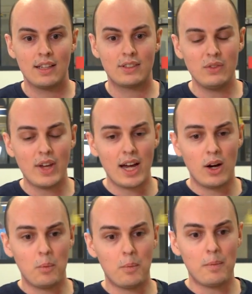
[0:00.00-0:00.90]
So
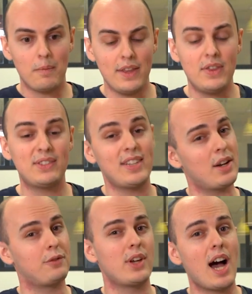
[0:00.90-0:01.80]
now, in this
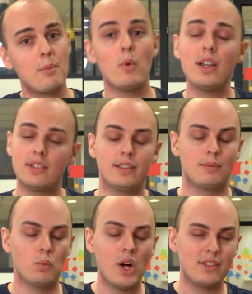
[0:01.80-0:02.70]
set of time, what
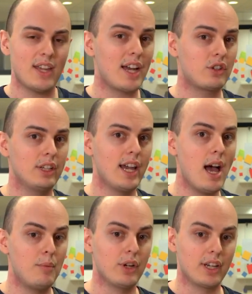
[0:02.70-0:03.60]
is, what is actually
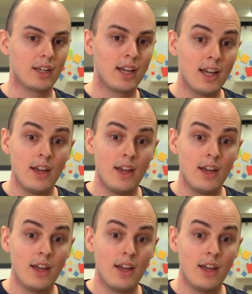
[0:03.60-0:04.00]
happening?